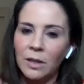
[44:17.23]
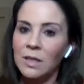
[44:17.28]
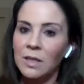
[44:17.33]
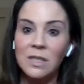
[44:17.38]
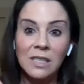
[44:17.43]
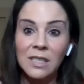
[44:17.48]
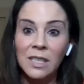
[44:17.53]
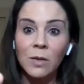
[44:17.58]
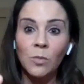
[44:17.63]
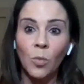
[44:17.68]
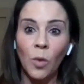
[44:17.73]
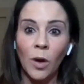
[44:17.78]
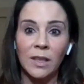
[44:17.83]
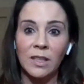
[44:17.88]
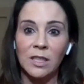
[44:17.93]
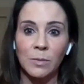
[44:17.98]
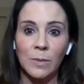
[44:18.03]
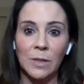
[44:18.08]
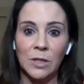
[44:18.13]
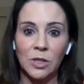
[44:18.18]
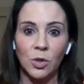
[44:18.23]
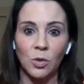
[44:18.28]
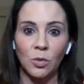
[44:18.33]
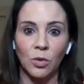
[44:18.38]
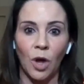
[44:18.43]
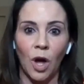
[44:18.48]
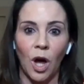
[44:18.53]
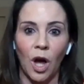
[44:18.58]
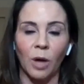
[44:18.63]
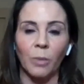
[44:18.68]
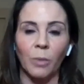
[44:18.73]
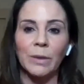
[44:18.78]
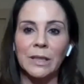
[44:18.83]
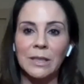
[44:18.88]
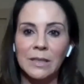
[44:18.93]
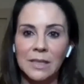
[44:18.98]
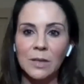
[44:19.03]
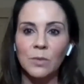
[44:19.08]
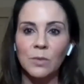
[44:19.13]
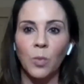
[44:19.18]
because he didn't want it to be too long, but he
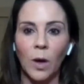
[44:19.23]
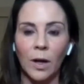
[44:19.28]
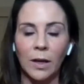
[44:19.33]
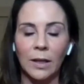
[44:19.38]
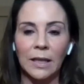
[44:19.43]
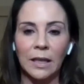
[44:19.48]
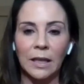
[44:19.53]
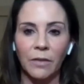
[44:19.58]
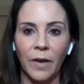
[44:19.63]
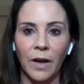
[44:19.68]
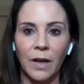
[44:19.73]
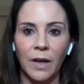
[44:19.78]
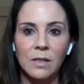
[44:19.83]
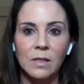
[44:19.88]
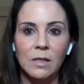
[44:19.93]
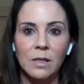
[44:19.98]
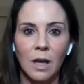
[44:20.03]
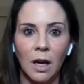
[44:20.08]
did want to give us